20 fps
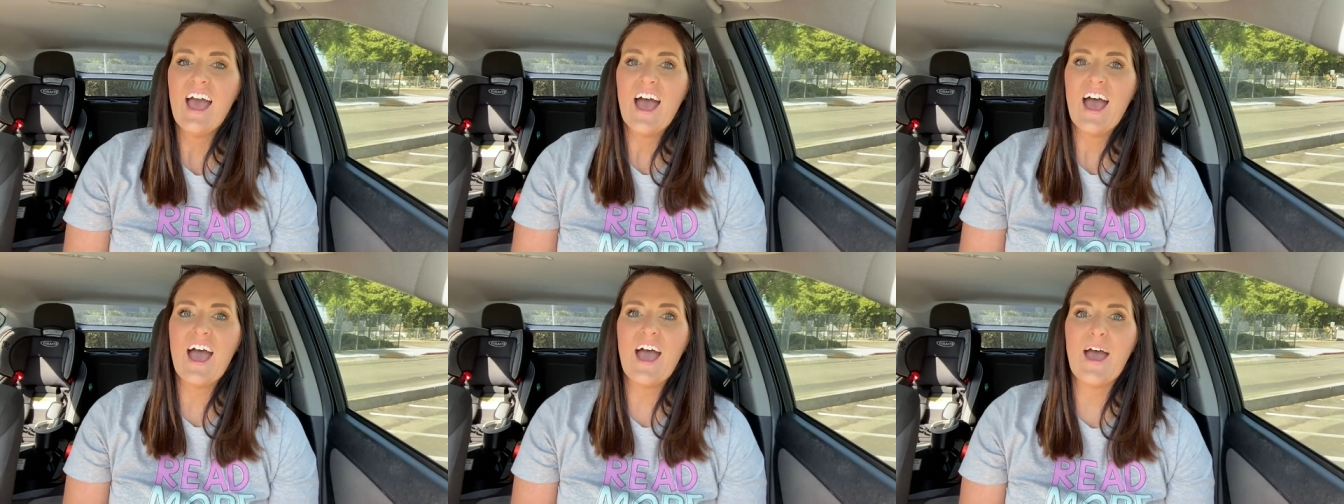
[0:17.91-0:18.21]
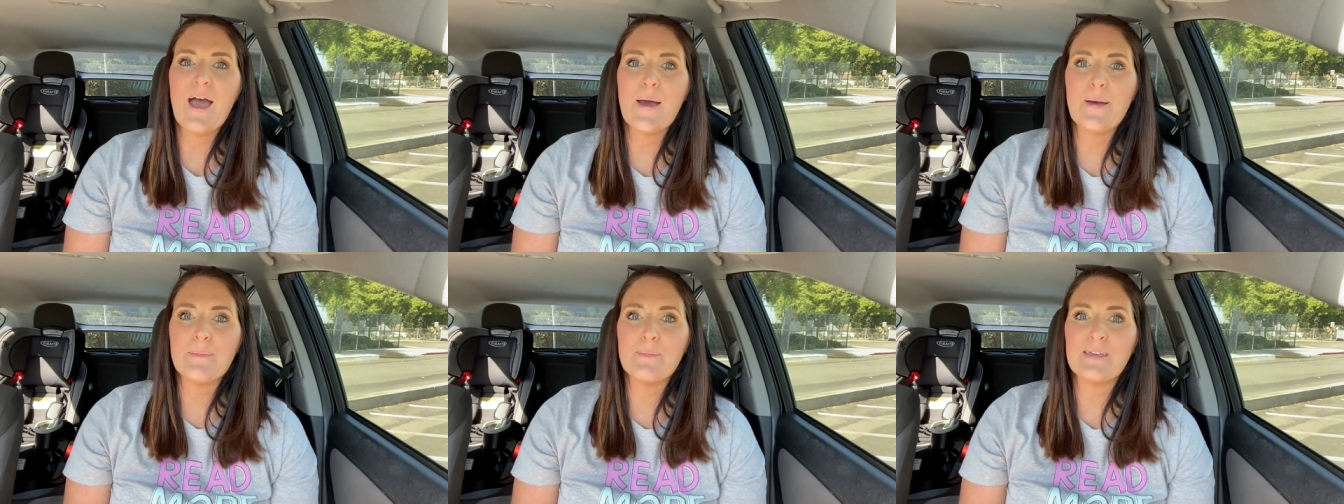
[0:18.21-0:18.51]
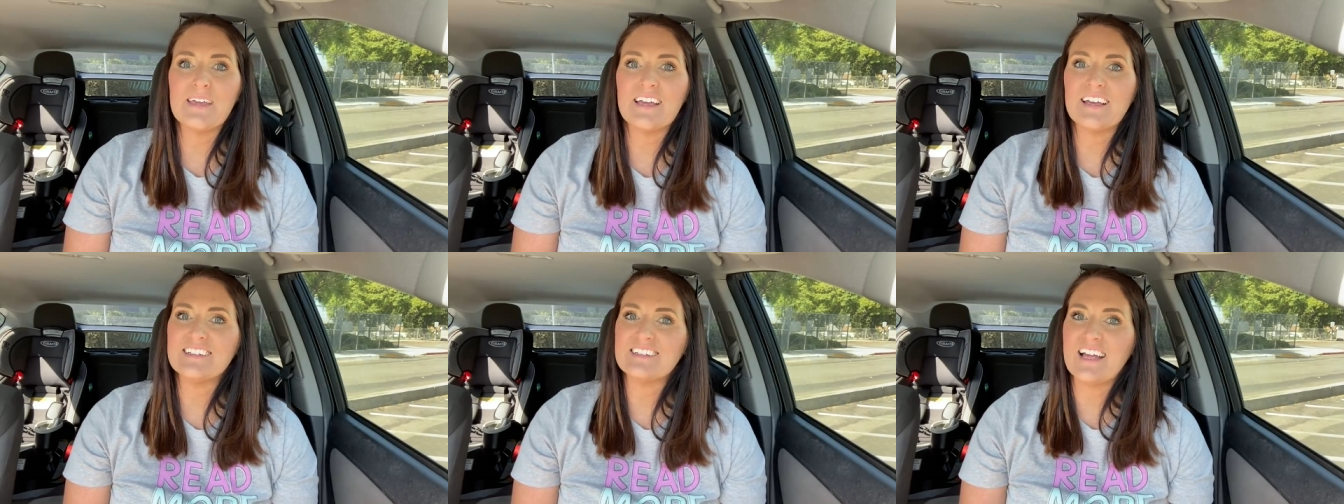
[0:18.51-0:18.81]
um,
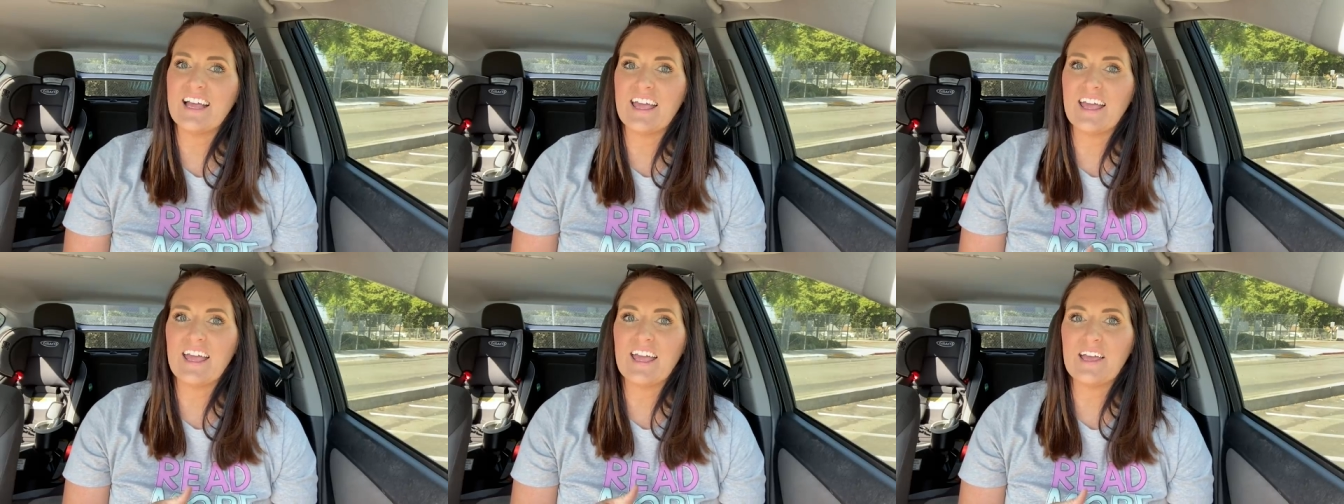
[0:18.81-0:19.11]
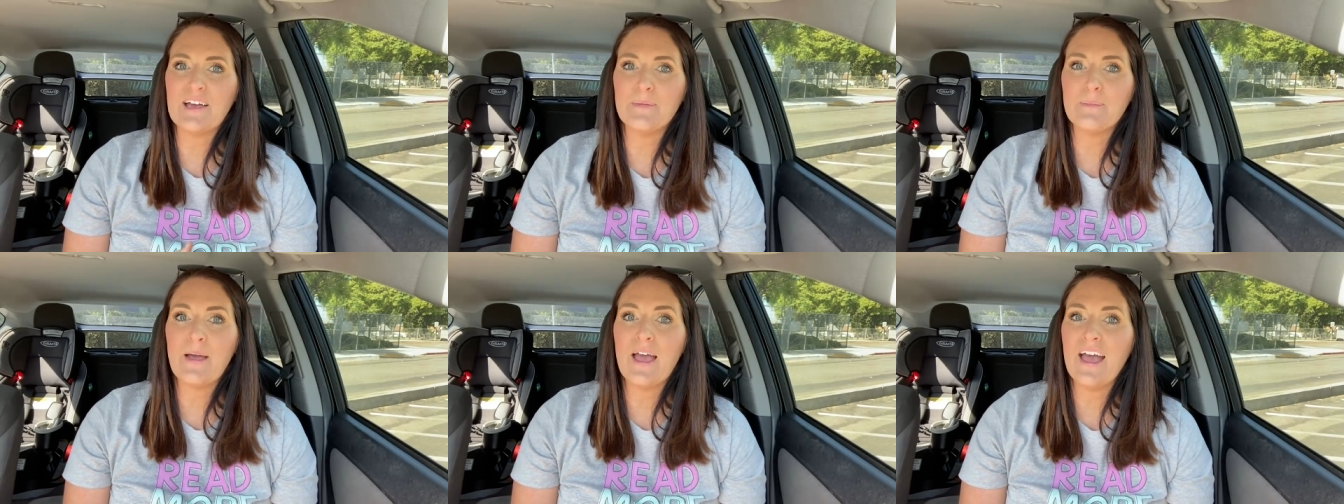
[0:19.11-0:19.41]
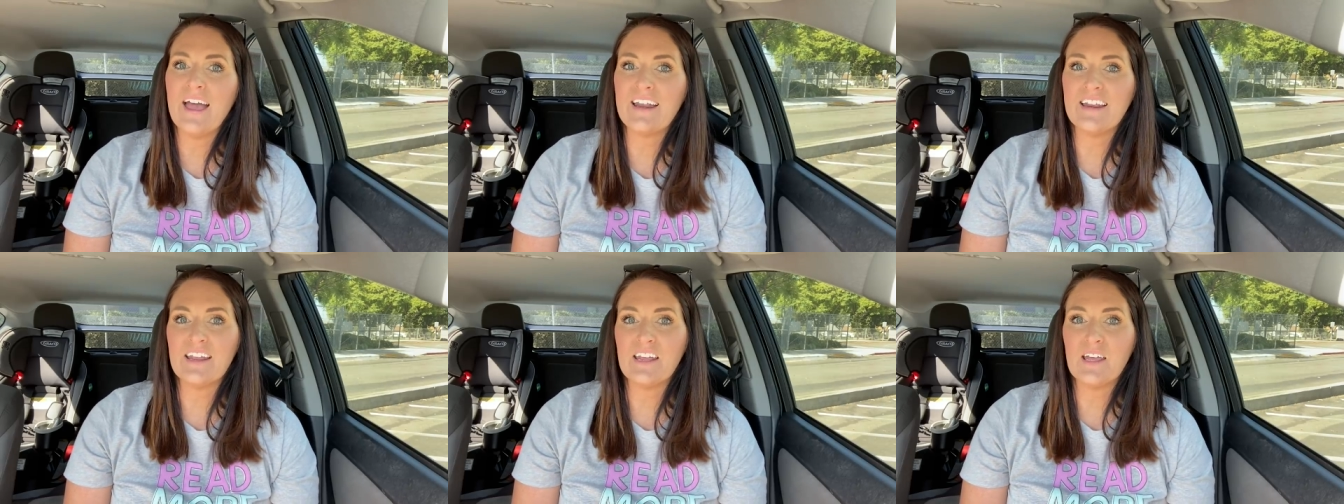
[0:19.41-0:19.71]
because I am
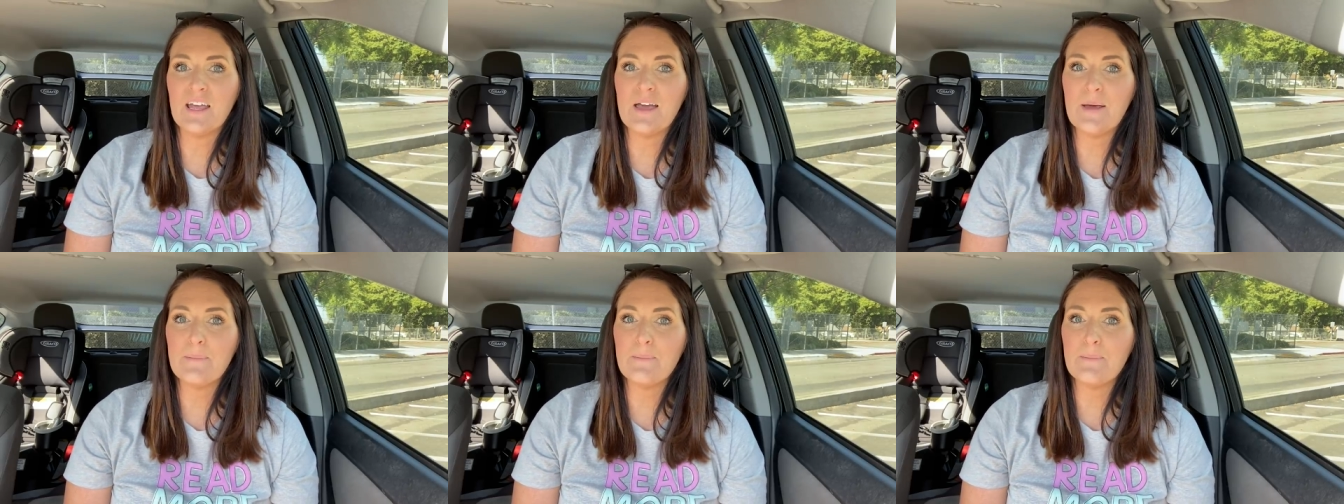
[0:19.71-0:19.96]
heading